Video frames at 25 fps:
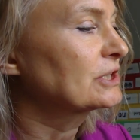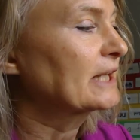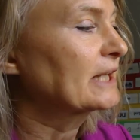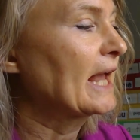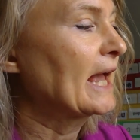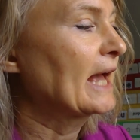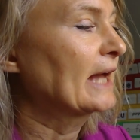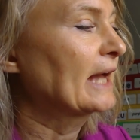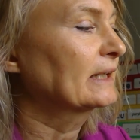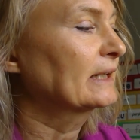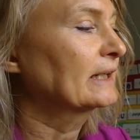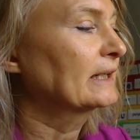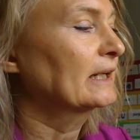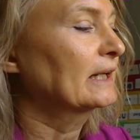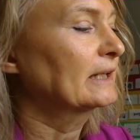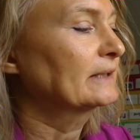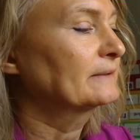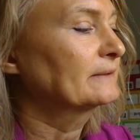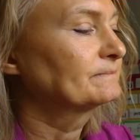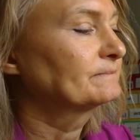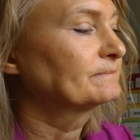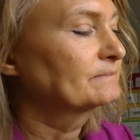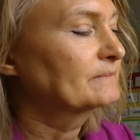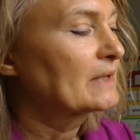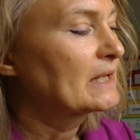Canada.
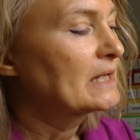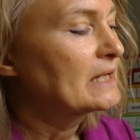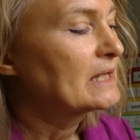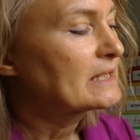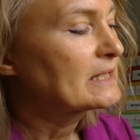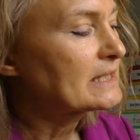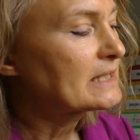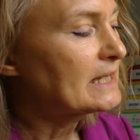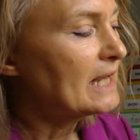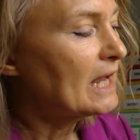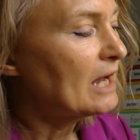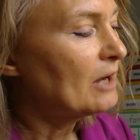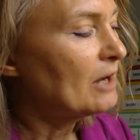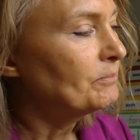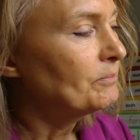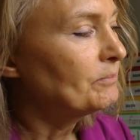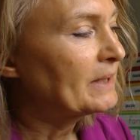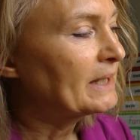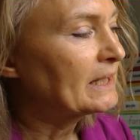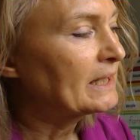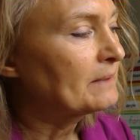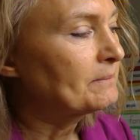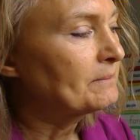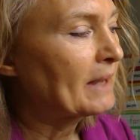See how big a